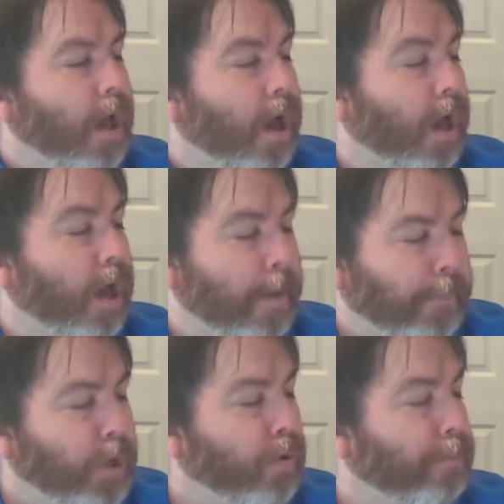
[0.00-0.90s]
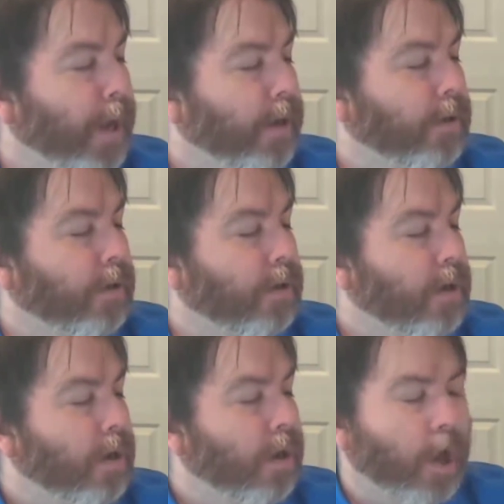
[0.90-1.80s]
a mute
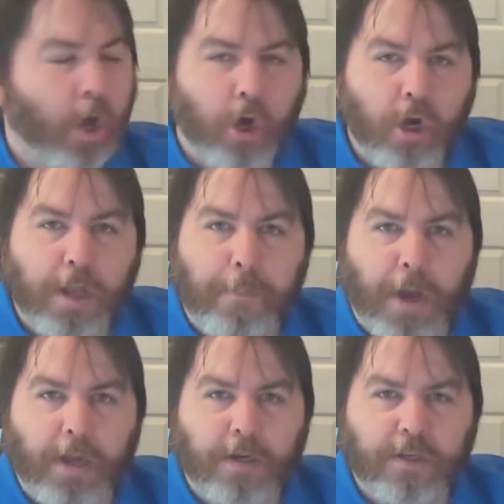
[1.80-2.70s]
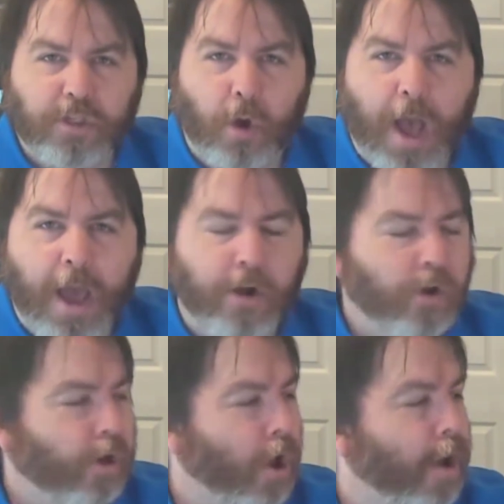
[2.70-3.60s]
button, a hook button, so on
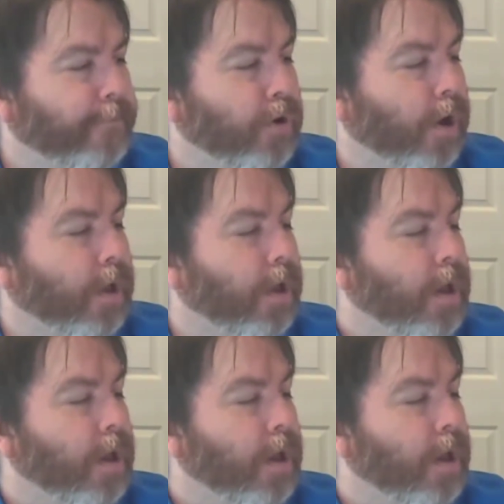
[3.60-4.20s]
hook, off hook,